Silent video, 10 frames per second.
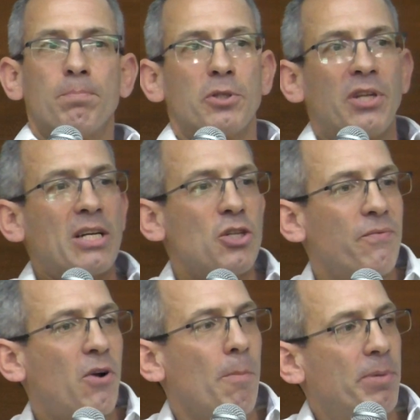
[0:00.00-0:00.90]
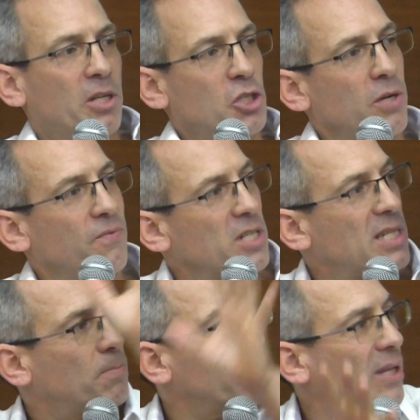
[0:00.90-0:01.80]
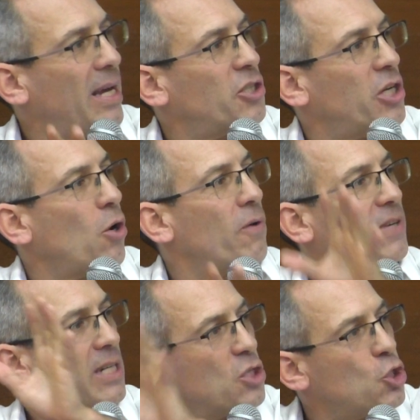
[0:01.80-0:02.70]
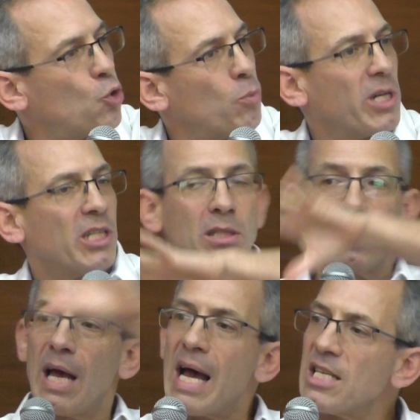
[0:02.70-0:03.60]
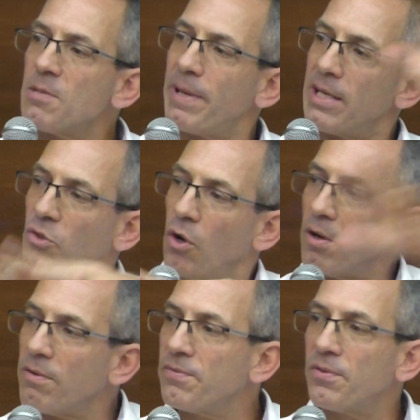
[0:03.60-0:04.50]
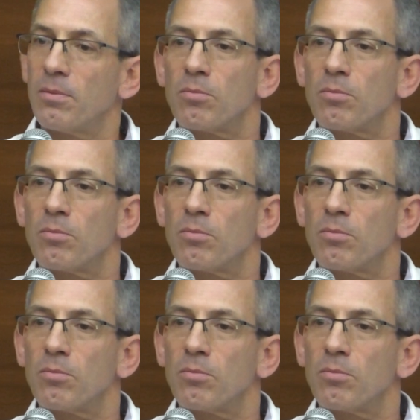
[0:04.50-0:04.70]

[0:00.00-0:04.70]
protection of competition versus protection of consumer aspect of